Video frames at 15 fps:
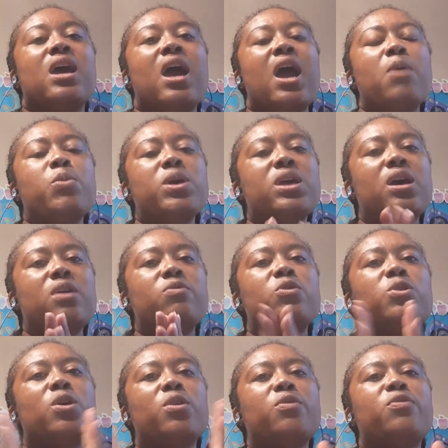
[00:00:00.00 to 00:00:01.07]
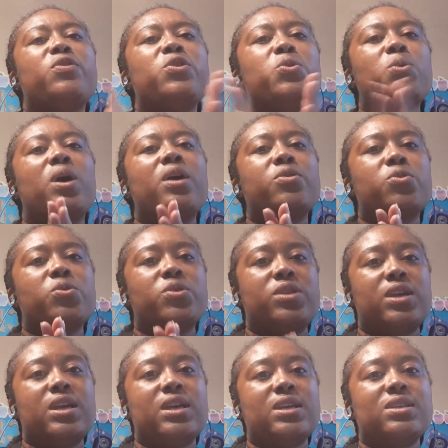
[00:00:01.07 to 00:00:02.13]
And we covered a few other
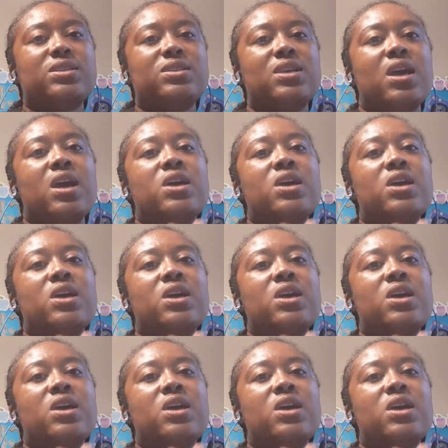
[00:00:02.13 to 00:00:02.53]
things.